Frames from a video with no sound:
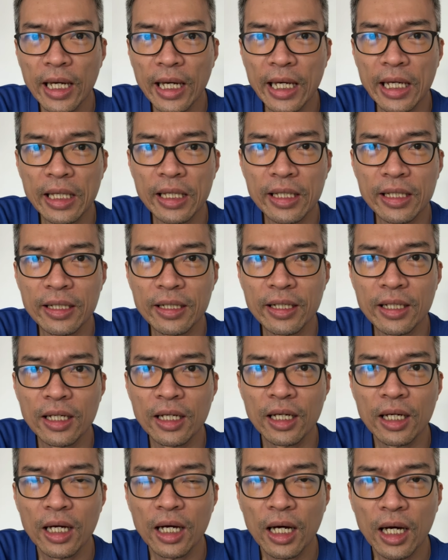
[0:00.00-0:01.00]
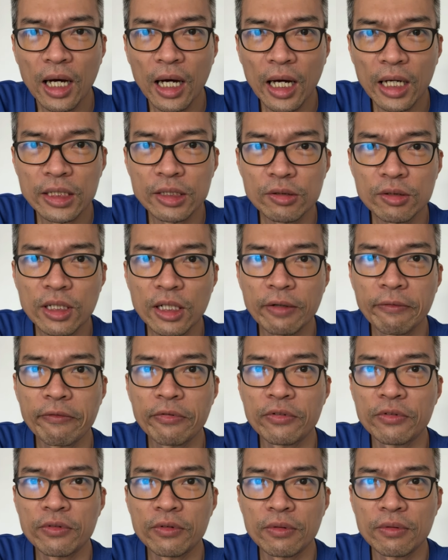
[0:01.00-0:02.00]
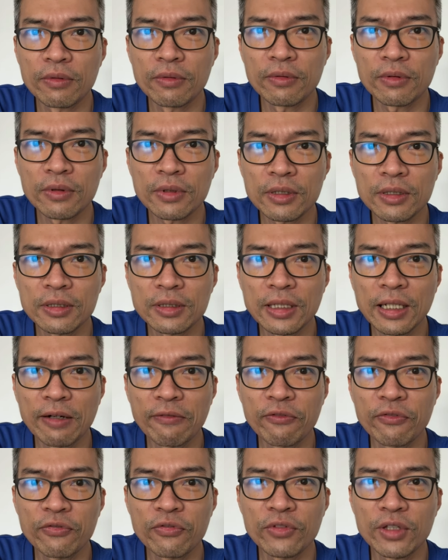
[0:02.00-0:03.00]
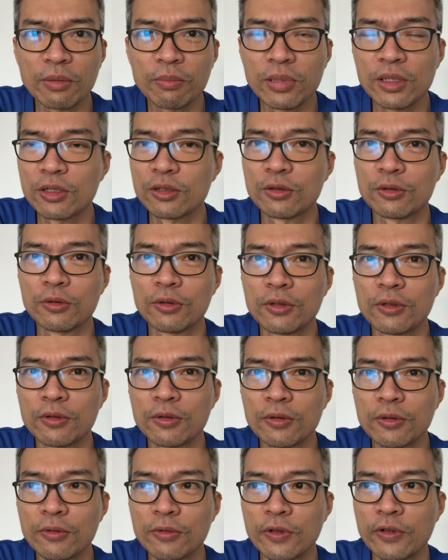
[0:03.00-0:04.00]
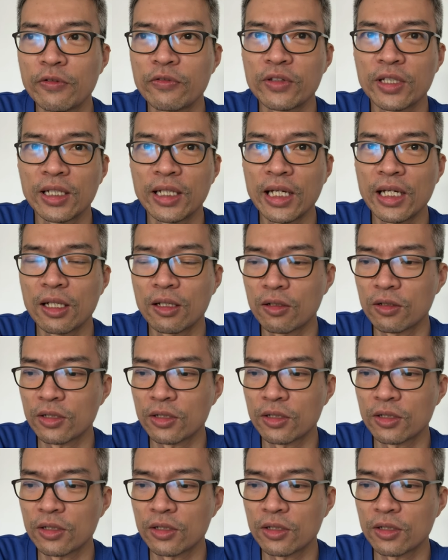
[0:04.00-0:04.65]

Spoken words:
and are you comfortable with the net